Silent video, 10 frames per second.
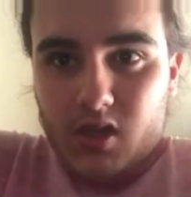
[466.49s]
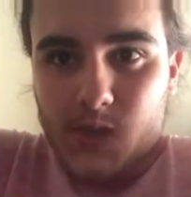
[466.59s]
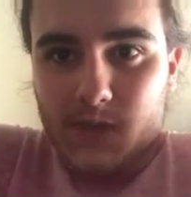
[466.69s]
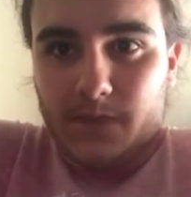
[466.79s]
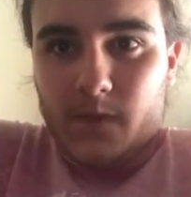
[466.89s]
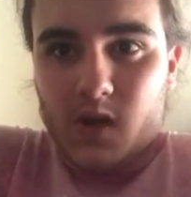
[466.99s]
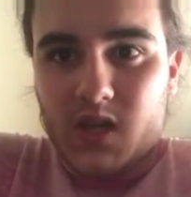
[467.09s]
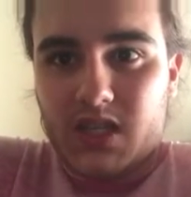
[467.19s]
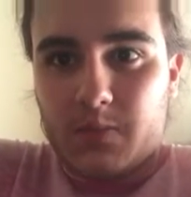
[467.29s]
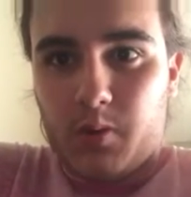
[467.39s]
It was very
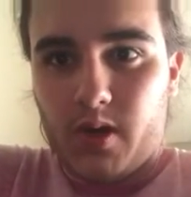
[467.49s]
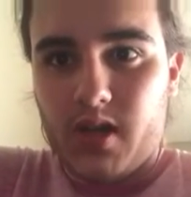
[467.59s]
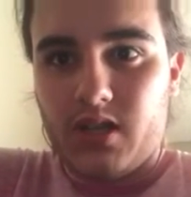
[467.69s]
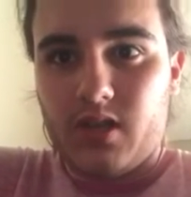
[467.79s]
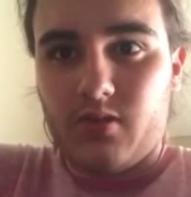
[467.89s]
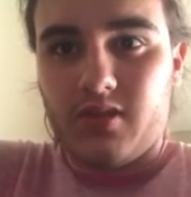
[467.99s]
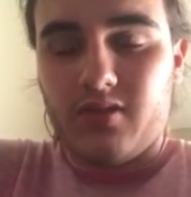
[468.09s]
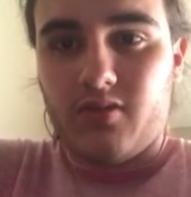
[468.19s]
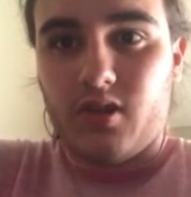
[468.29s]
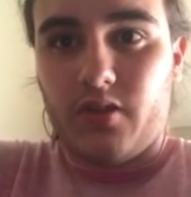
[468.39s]
disappointing that it was
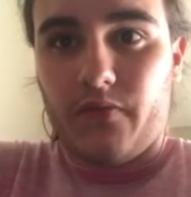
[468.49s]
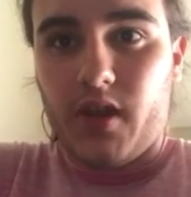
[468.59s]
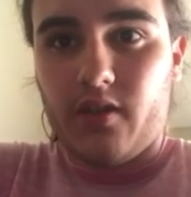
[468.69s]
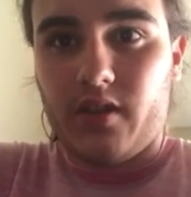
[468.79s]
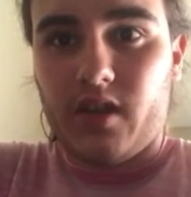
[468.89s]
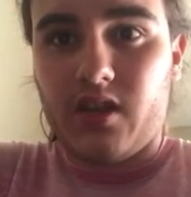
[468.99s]
a critical failure.